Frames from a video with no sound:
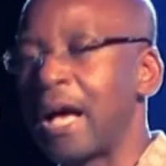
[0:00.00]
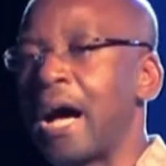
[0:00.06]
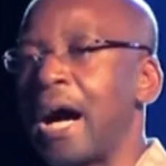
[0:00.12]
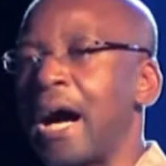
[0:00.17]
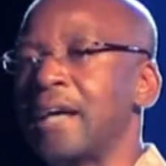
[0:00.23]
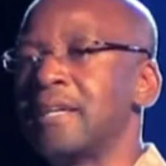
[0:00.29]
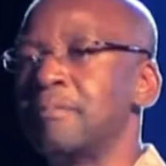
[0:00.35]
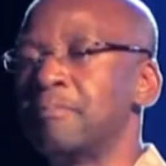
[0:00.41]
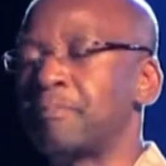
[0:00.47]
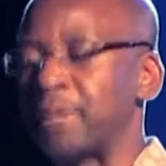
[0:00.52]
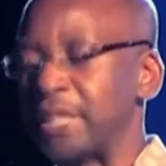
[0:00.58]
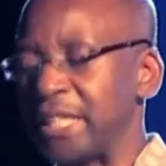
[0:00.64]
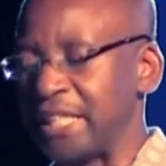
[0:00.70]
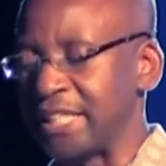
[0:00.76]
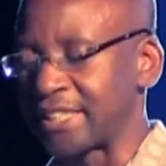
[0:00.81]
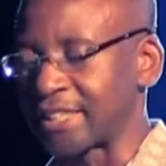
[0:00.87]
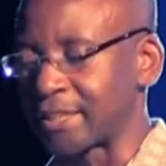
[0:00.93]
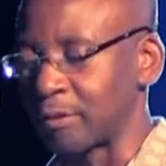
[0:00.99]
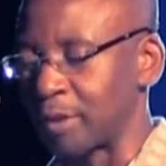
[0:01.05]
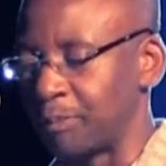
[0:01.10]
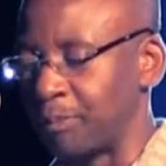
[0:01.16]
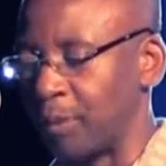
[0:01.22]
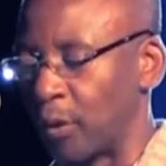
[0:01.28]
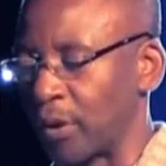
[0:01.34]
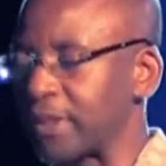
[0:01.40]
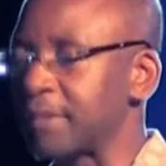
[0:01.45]
I am pleased to
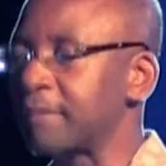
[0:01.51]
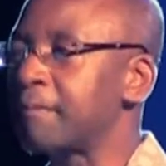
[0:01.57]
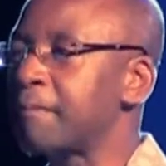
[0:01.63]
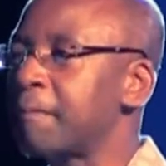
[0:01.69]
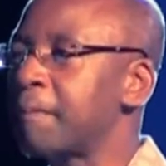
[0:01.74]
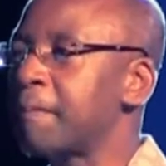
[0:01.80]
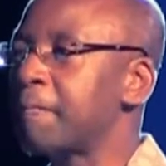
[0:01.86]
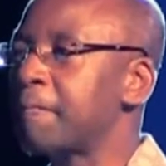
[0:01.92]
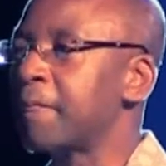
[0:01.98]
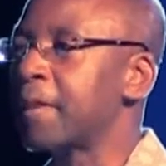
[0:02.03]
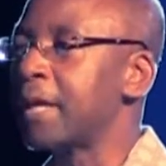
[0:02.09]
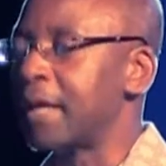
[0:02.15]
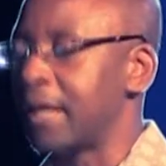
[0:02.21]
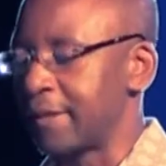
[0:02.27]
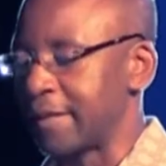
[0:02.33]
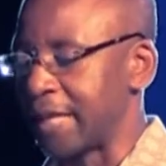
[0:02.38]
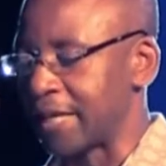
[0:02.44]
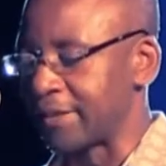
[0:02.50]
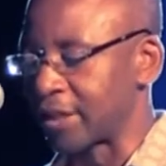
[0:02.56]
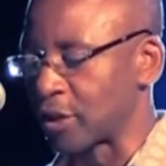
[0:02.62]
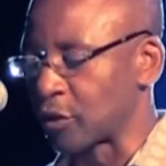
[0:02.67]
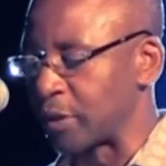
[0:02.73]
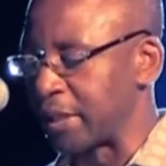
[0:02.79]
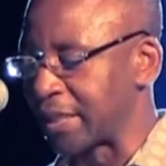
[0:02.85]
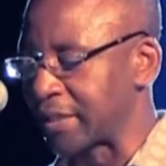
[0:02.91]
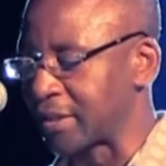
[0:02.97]
report that the
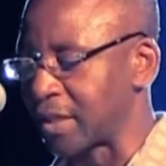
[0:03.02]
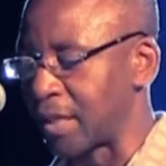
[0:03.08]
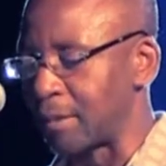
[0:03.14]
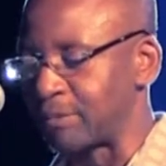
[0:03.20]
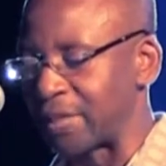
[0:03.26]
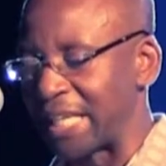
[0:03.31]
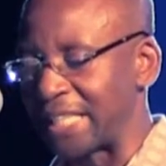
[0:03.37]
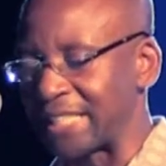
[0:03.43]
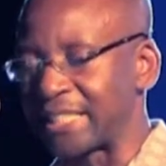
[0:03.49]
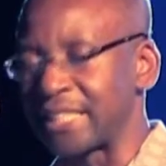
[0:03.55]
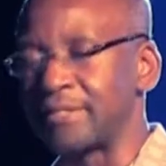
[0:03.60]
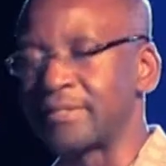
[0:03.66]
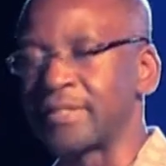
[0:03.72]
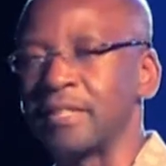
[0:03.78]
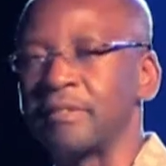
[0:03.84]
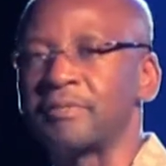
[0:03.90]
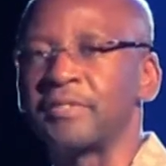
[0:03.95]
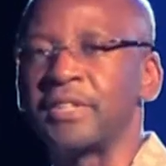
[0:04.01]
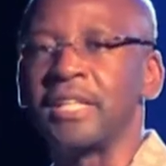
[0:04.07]
critical objectives of